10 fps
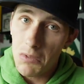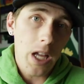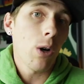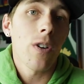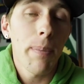
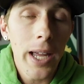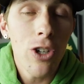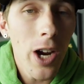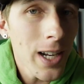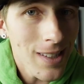head over to
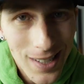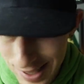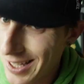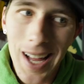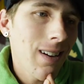Patreon and
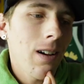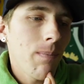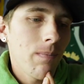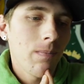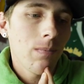sign
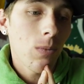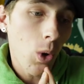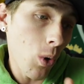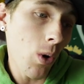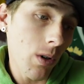up.
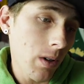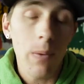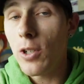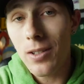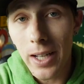Or
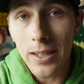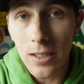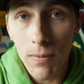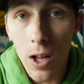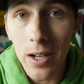if you just like
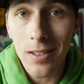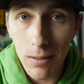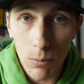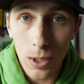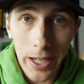these vlogs
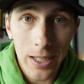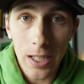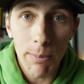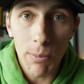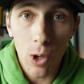and would like to
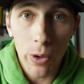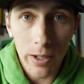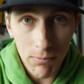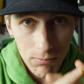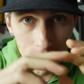keep them
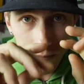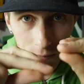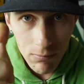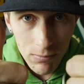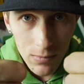going,
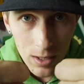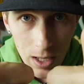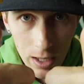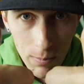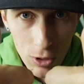
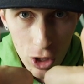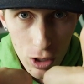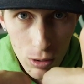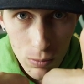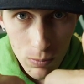sign up to you.